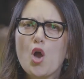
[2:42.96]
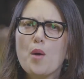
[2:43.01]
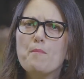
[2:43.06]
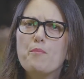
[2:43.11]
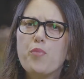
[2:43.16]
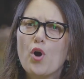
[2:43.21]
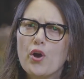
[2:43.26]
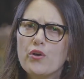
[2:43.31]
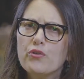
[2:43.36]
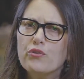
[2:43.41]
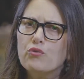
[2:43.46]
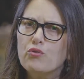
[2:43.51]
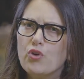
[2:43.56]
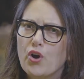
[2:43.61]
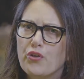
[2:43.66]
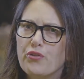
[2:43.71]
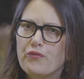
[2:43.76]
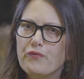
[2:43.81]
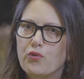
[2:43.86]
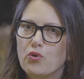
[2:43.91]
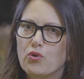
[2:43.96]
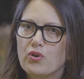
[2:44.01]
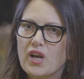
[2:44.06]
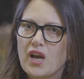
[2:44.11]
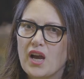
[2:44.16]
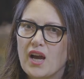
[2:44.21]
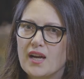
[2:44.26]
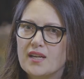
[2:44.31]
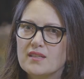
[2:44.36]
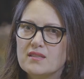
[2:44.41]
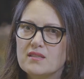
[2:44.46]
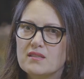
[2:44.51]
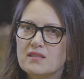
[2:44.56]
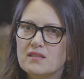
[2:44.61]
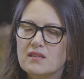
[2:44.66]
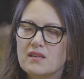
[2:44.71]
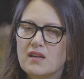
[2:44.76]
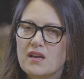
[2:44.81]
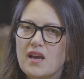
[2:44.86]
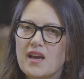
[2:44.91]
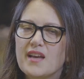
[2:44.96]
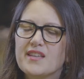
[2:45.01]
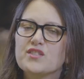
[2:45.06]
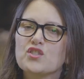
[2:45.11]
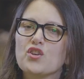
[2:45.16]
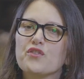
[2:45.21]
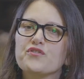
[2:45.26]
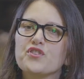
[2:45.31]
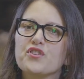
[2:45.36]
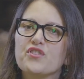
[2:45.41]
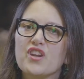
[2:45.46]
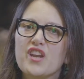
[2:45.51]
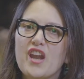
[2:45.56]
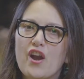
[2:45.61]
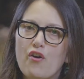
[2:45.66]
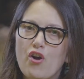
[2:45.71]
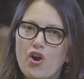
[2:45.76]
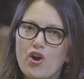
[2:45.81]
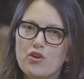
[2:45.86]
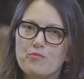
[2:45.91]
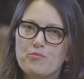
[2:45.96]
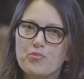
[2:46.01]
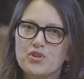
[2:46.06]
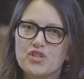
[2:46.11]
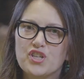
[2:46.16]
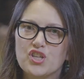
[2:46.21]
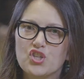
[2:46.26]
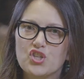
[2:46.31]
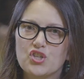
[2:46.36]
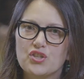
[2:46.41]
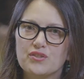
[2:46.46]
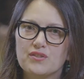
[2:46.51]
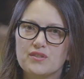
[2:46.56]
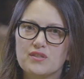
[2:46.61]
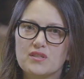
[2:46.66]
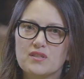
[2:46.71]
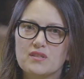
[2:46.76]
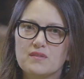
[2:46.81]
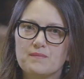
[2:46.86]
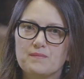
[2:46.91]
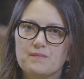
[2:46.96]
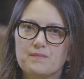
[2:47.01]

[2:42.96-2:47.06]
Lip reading: Both growth forecasts are softer than our own predictions.